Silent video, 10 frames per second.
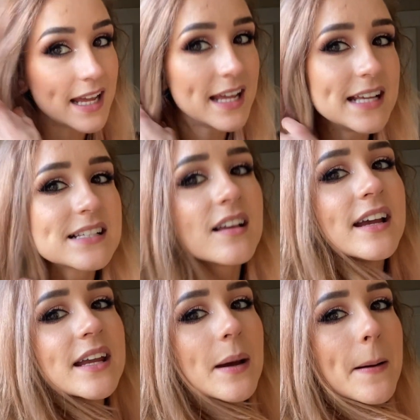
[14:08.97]
It is
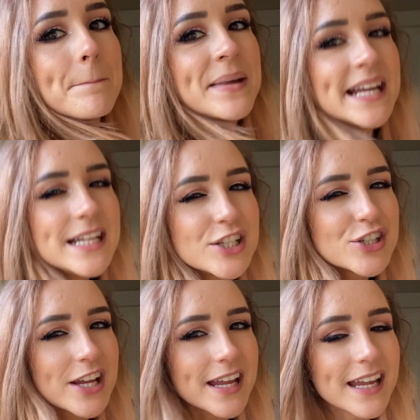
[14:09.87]
like a
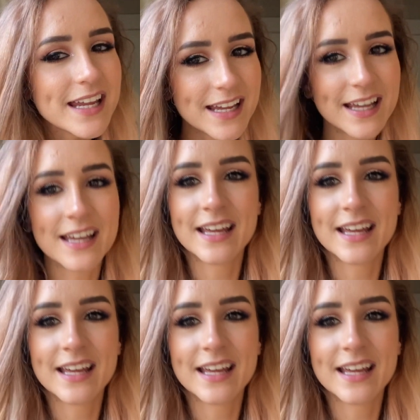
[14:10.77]
peachy,